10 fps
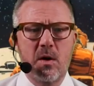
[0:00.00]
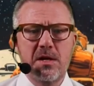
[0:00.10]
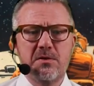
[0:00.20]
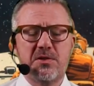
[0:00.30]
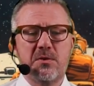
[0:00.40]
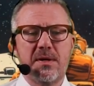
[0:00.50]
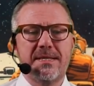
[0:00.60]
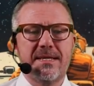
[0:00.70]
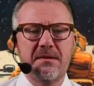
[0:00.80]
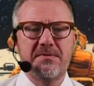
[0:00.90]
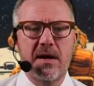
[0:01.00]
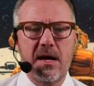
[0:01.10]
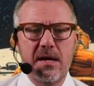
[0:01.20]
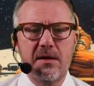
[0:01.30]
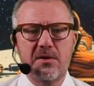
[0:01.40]
we want you to
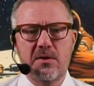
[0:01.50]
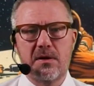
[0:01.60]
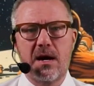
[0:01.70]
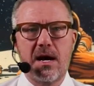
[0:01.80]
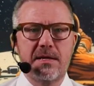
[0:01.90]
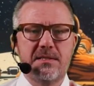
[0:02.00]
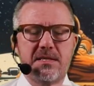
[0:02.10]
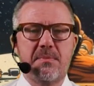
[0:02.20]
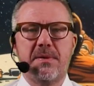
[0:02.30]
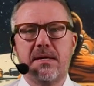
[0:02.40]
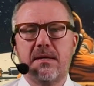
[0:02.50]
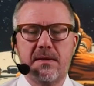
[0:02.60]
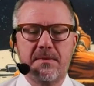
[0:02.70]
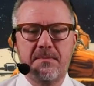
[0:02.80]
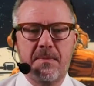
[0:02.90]
identify your ICP.
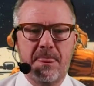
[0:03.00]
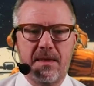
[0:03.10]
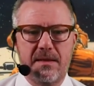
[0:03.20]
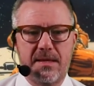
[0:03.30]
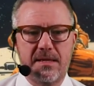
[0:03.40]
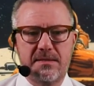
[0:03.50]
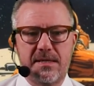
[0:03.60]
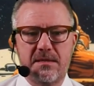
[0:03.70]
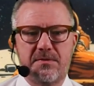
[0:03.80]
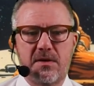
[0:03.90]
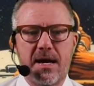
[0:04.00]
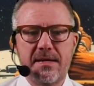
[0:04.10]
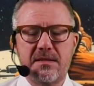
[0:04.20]
That stands for